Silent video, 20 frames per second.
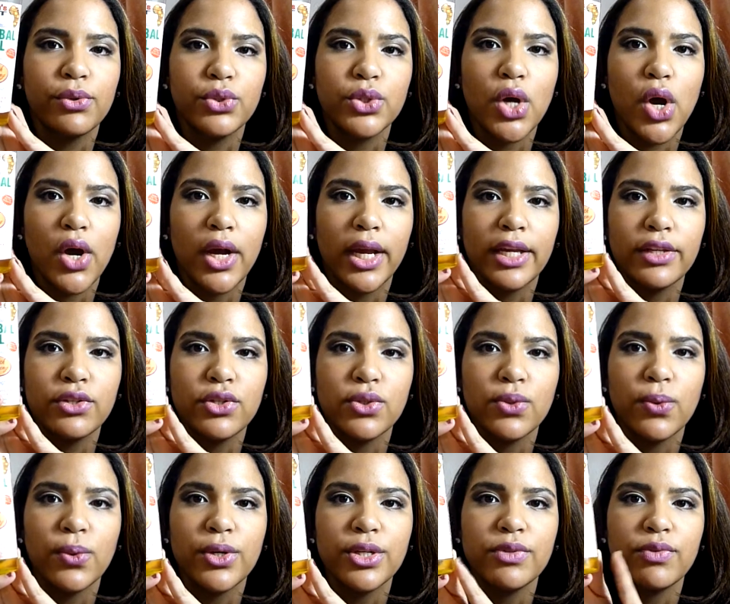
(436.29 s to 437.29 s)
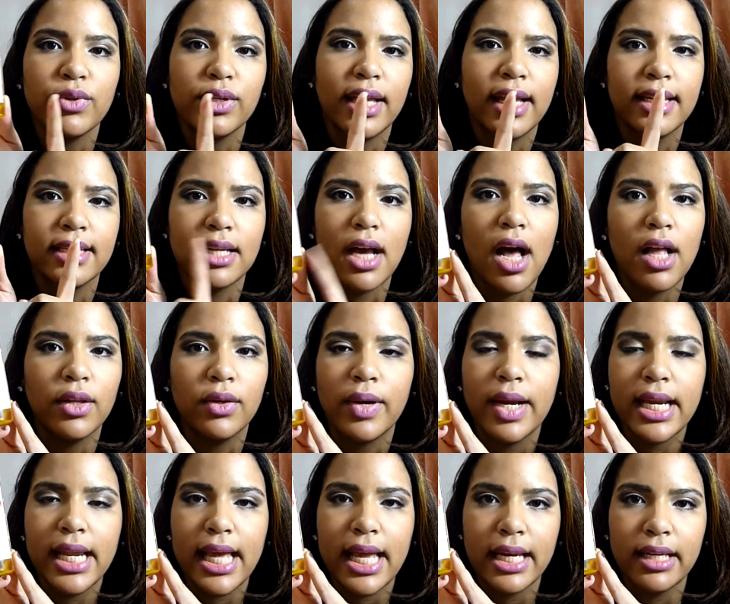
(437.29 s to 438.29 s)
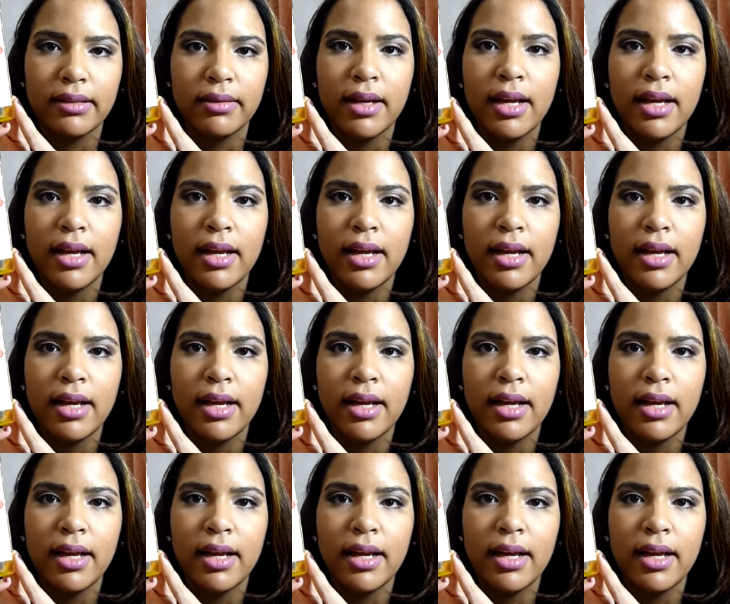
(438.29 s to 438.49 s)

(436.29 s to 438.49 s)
Target stores for like $1.88.